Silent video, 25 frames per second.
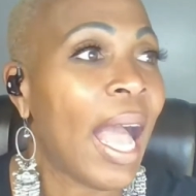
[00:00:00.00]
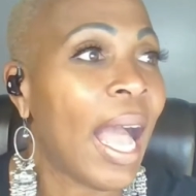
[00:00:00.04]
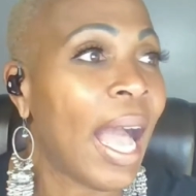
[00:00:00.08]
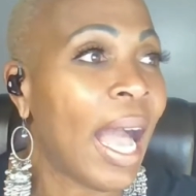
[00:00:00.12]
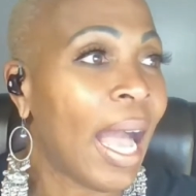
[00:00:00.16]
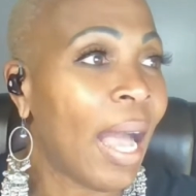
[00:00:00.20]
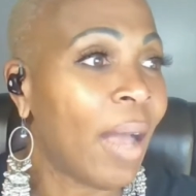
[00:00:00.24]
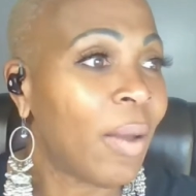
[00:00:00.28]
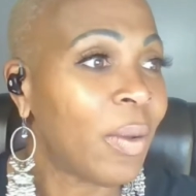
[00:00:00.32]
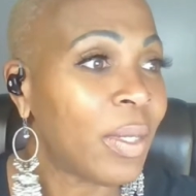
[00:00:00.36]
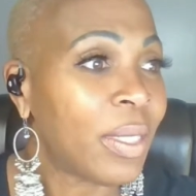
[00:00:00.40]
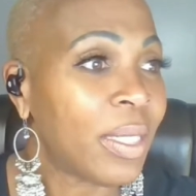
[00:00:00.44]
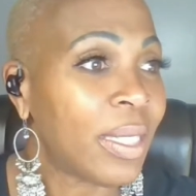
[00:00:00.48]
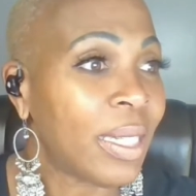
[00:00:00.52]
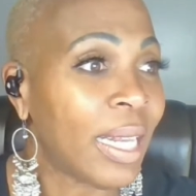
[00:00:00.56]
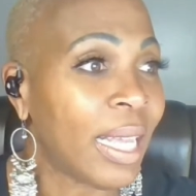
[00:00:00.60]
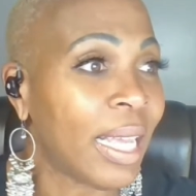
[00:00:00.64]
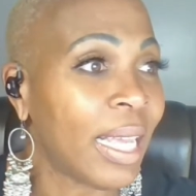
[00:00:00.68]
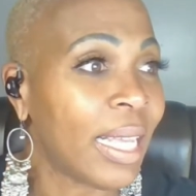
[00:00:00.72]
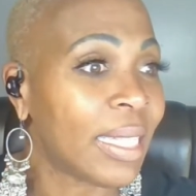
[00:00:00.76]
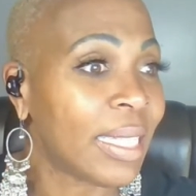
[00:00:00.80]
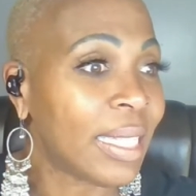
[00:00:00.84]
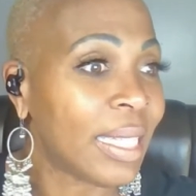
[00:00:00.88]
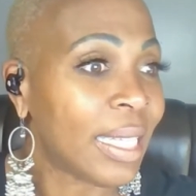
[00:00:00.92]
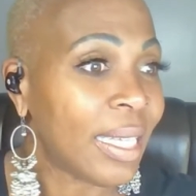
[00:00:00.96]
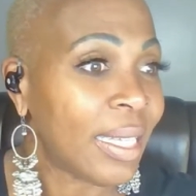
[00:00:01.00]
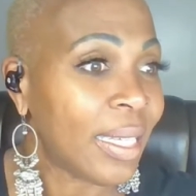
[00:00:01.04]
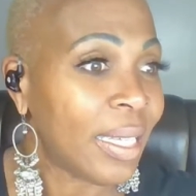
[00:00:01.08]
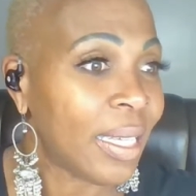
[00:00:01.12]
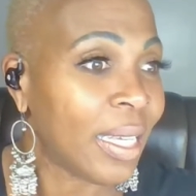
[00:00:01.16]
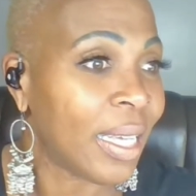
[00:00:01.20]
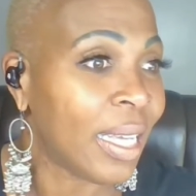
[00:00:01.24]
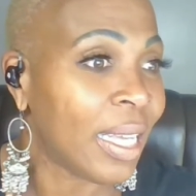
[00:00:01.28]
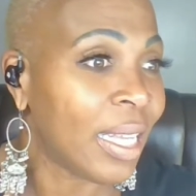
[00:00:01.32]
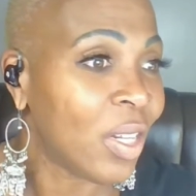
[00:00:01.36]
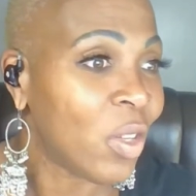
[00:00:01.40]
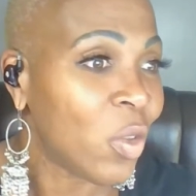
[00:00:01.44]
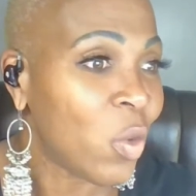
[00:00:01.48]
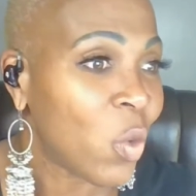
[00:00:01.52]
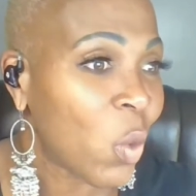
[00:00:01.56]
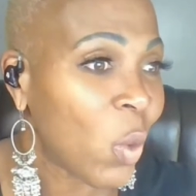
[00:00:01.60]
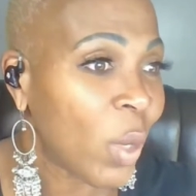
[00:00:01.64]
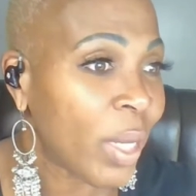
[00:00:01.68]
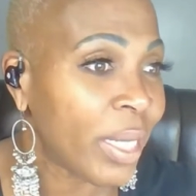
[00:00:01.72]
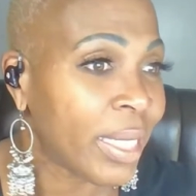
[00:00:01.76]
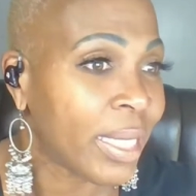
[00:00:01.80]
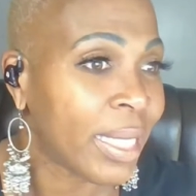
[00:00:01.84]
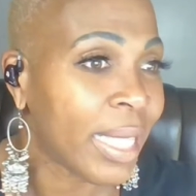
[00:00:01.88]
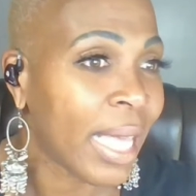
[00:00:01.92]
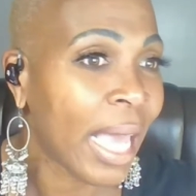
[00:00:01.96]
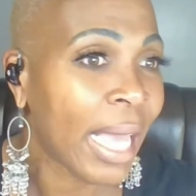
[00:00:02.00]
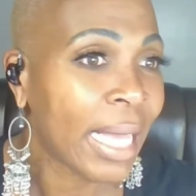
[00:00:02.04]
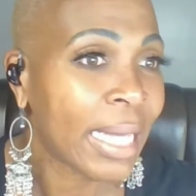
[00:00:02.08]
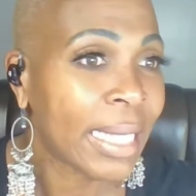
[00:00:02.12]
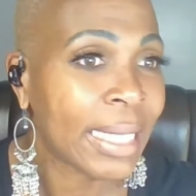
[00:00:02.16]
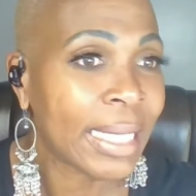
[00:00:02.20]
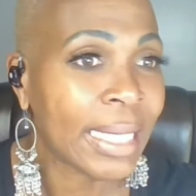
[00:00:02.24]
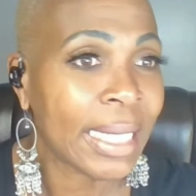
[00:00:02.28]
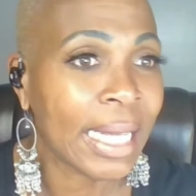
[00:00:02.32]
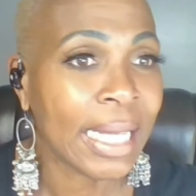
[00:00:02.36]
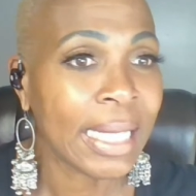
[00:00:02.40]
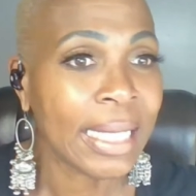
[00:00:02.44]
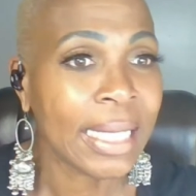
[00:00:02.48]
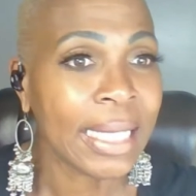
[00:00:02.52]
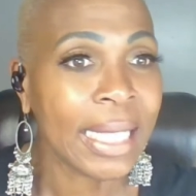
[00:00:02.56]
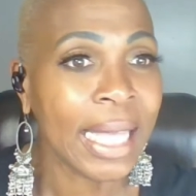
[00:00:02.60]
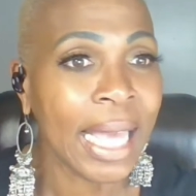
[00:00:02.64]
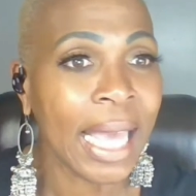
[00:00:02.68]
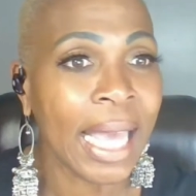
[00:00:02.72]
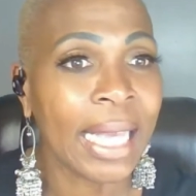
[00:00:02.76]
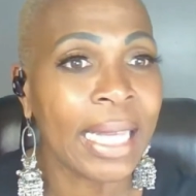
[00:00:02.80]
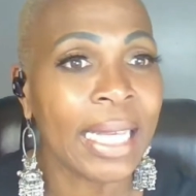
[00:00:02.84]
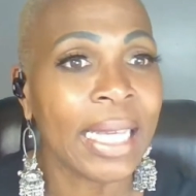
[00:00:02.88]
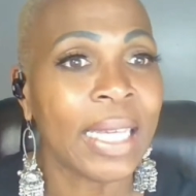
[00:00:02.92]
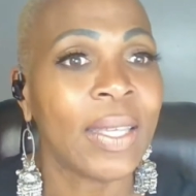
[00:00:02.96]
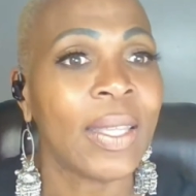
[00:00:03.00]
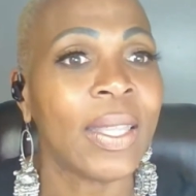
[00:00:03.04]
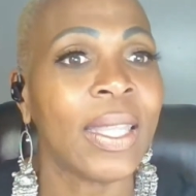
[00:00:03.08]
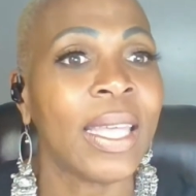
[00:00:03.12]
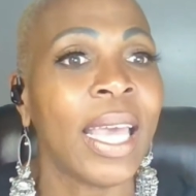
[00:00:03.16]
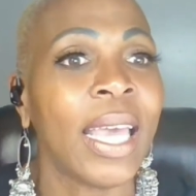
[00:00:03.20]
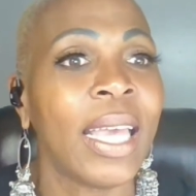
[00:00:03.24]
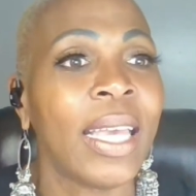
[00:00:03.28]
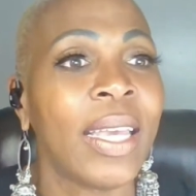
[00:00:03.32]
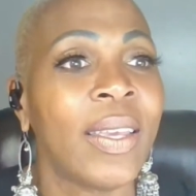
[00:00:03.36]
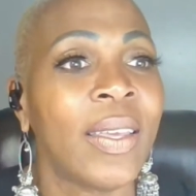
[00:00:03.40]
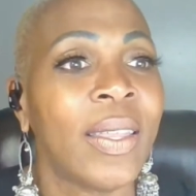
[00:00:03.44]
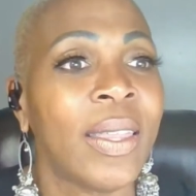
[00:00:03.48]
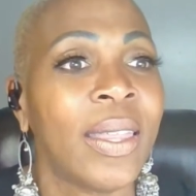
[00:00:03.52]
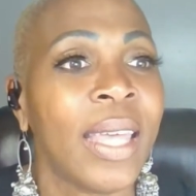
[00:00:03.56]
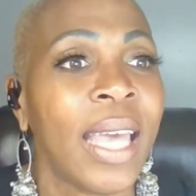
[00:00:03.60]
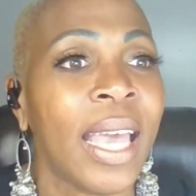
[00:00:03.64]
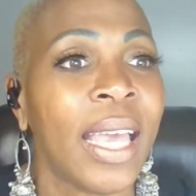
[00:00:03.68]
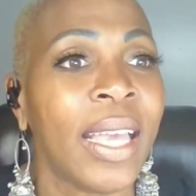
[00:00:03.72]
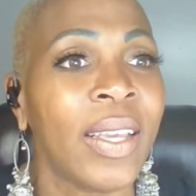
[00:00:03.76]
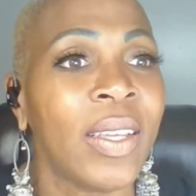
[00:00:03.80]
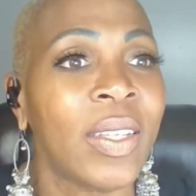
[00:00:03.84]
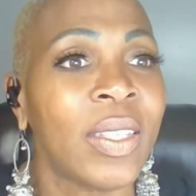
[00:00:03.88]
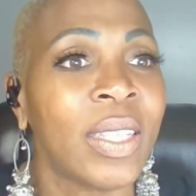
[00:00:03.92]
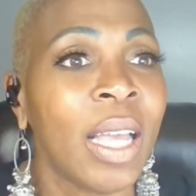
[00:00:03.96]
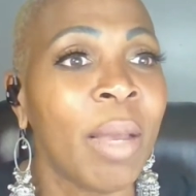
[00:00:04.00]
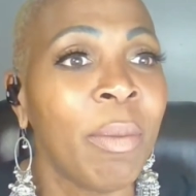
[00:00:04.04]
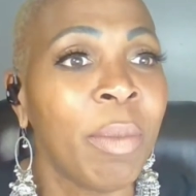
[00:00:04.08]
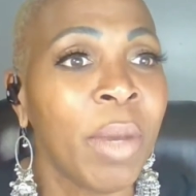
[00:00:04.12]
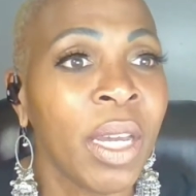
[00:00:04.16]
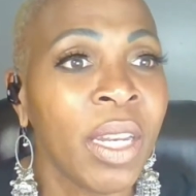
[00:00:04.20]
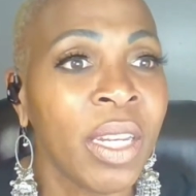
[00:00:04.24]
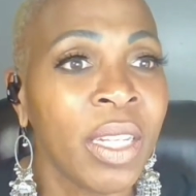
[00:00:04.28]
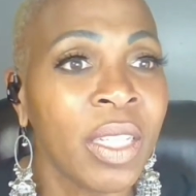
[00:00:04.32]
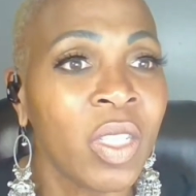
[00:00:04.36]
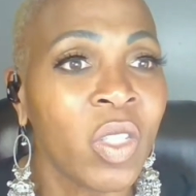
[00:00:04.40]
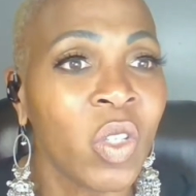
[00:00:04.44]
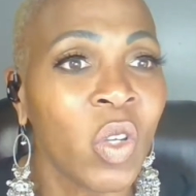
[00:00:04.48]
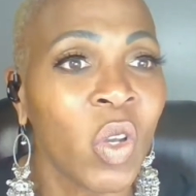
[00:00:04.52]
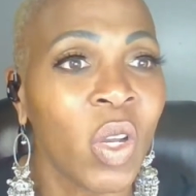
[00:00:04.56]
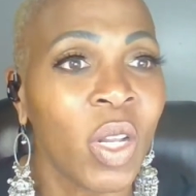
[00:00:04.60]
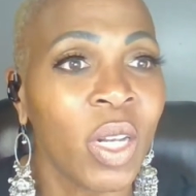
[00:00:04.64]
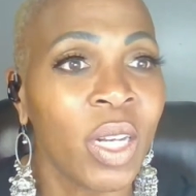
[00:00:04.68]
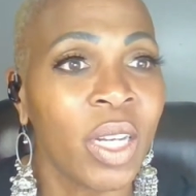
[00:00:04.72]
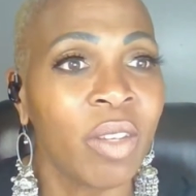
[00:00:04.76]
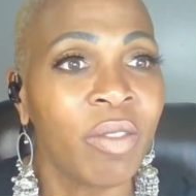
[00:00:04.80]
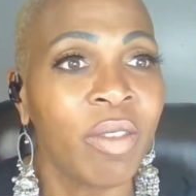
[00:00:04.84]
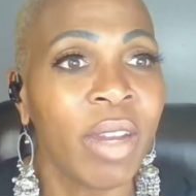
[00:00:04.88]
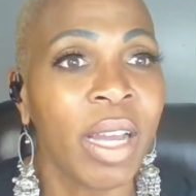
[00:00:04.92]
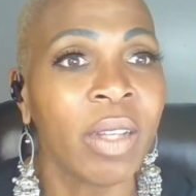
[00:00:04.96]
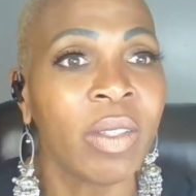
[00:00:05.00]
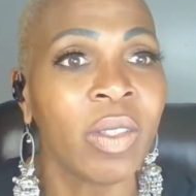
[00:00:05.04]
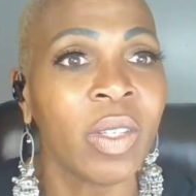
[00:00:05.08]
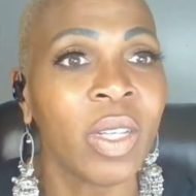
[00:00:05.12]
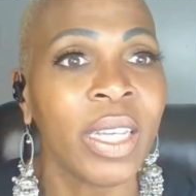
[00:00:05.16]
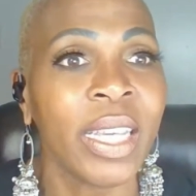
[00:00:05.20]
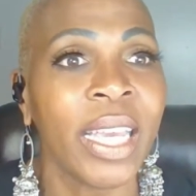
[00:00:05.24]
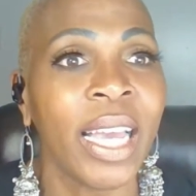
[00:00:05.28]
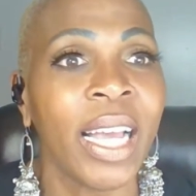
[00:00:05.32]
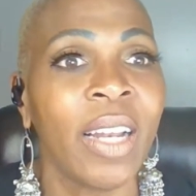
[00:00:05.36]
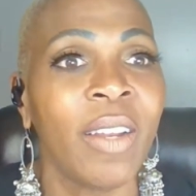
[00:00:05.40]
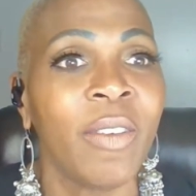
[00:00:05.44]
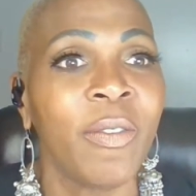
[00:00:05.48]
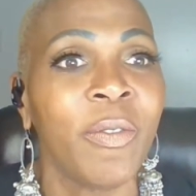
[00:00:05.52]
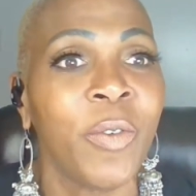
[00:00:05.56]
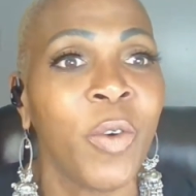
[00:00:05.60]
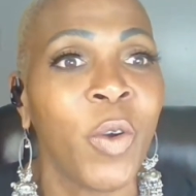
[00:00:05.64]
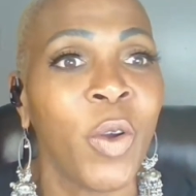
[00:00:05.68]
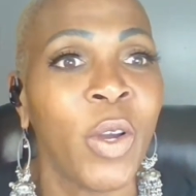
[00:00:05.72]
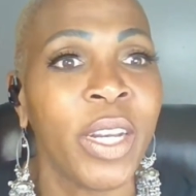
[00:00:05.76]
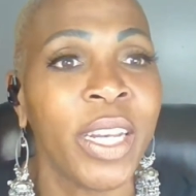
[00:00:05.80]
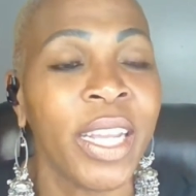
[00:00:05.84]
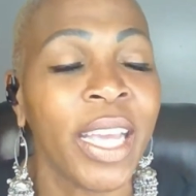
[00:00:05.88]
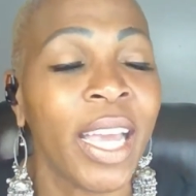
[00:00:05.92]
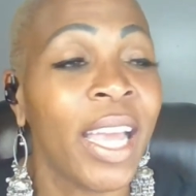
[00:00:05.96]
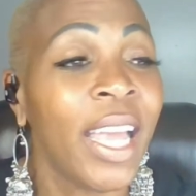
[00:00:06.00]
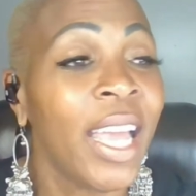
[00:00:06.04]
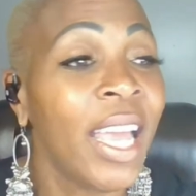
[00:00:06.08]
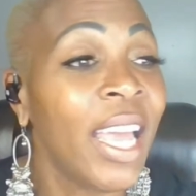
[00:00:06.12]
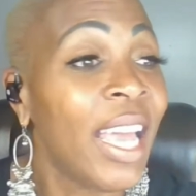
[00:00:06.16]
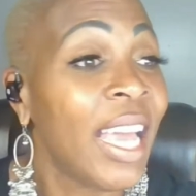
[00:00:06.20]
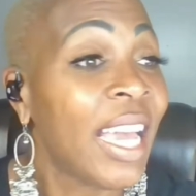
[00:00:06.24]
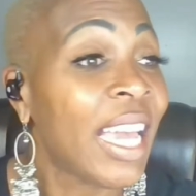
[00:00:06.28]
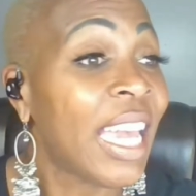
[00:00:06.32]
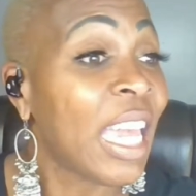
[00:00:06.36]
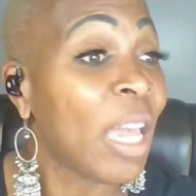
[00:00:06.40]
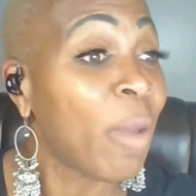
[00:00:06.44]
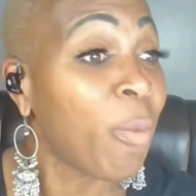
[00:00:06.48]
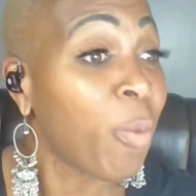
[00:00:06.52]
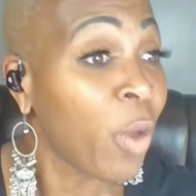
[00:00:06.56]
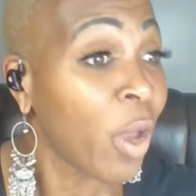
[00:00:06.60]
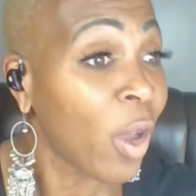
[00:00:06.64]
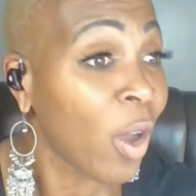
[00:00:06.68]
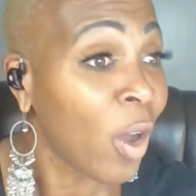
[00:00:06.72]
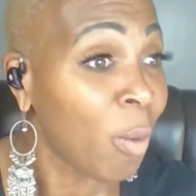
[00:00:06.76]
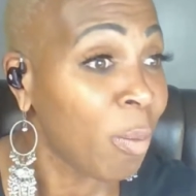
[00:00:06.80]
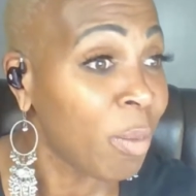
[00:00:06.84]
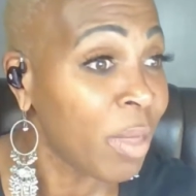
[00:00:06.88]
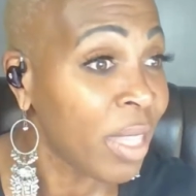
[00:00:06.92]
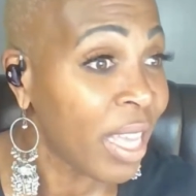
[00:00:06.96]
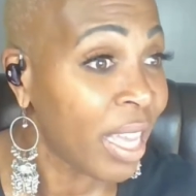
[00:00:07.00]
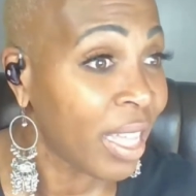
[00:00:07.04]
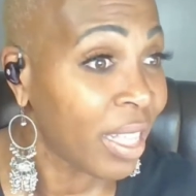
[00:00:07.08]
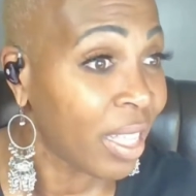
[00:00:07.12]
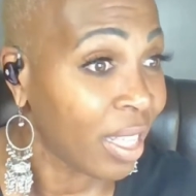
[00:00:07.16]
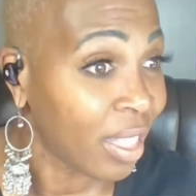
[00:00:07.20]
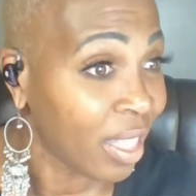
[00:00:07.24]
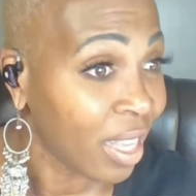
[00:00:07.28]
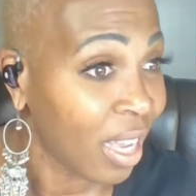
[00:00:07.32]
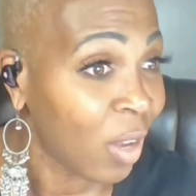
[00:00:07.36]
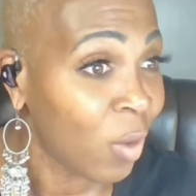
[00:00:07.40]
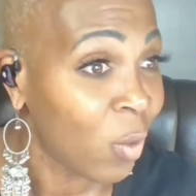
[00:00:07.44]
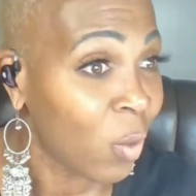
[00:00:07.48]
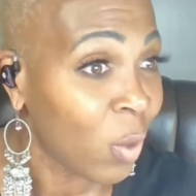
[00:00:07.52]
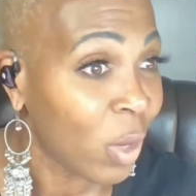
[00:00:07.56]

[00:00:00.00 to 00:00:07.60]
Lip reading: It noise. Thanks, sis. Thank you. So I'm going to circle around to California. Keep it updated on